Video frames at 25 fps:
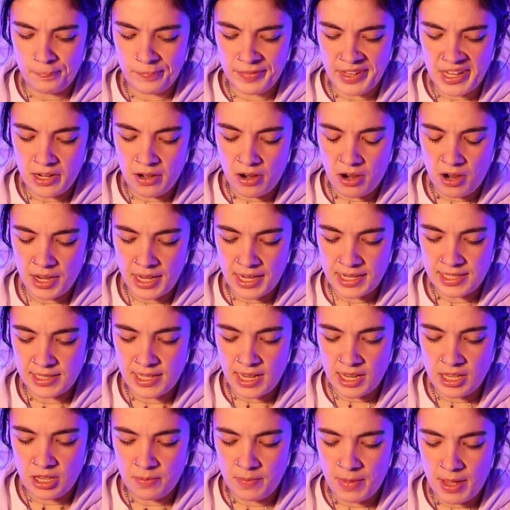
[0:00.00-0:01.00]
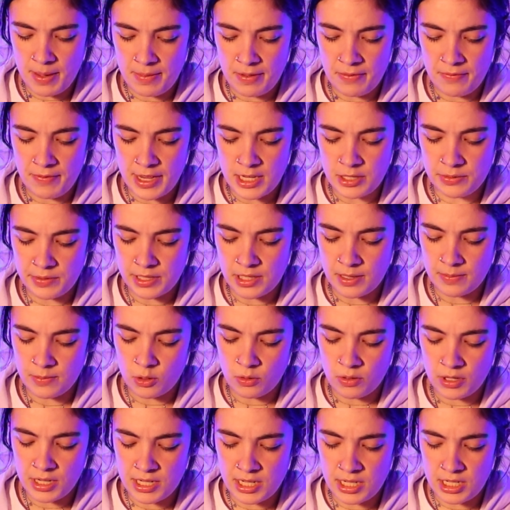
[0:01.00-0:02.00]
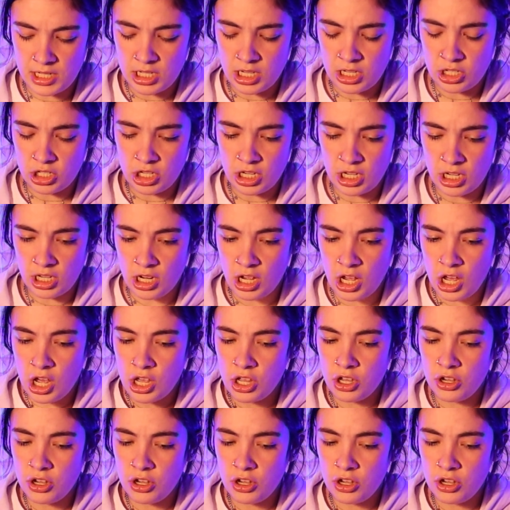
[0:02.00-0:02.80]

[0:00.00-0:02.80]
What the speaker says: in August, that you may be faced with some sort of decision.